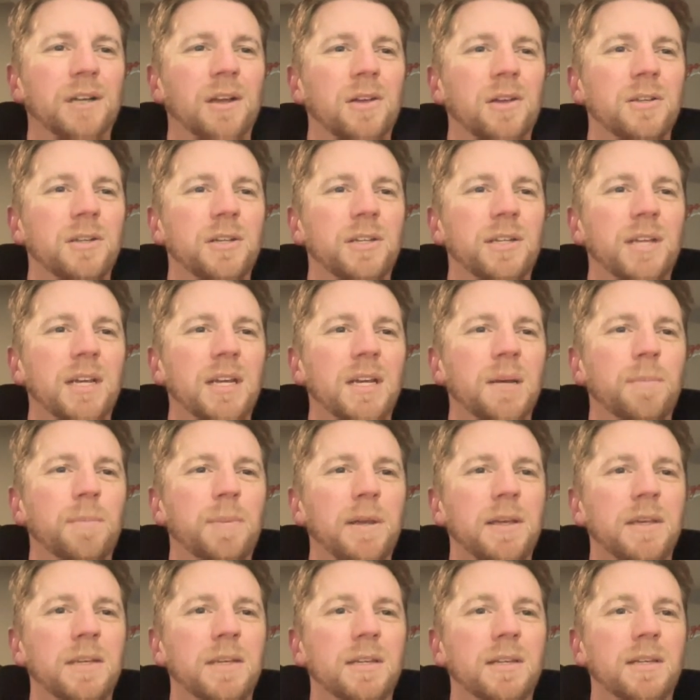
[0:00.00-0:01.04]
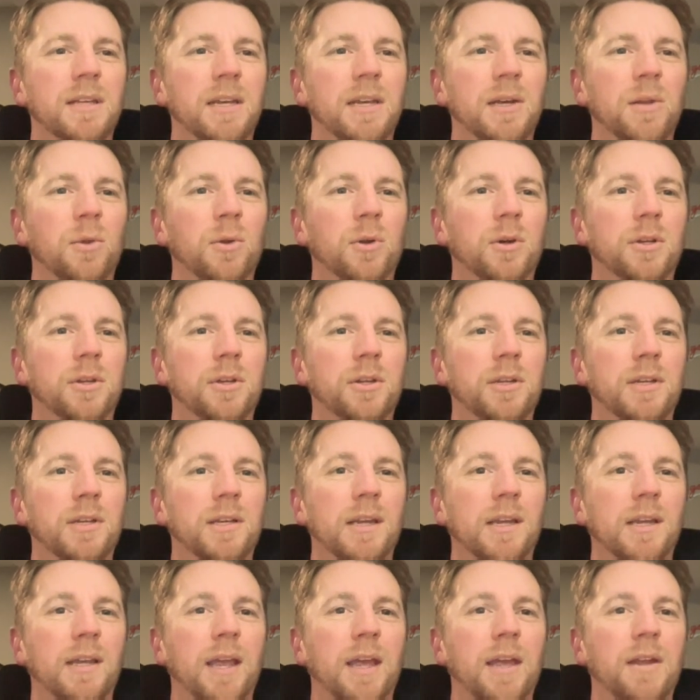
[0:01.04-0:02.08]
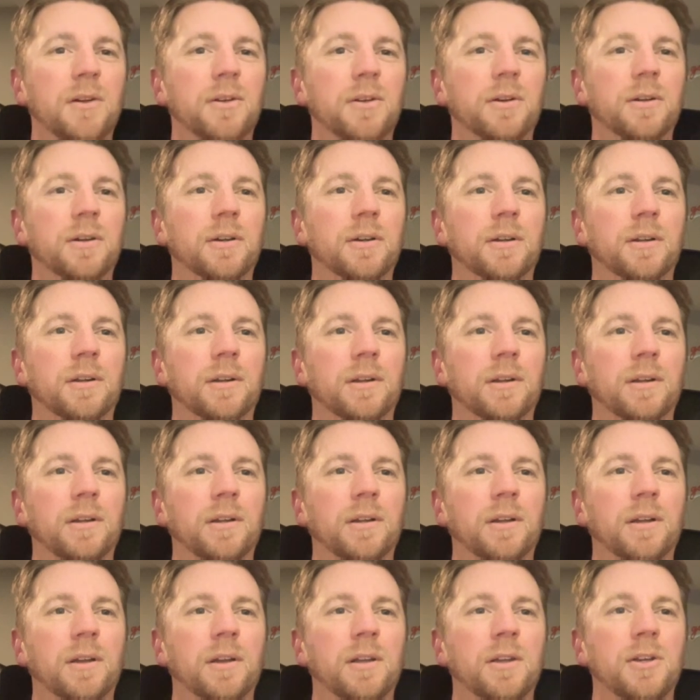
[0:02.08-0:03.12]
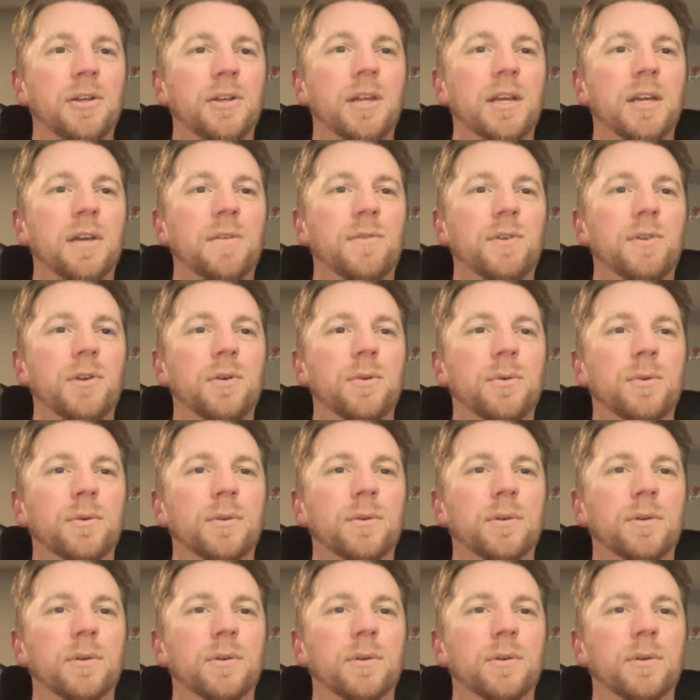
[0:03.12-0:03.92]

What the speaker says: You take a peek, you take a look, you take a gander, you take a view.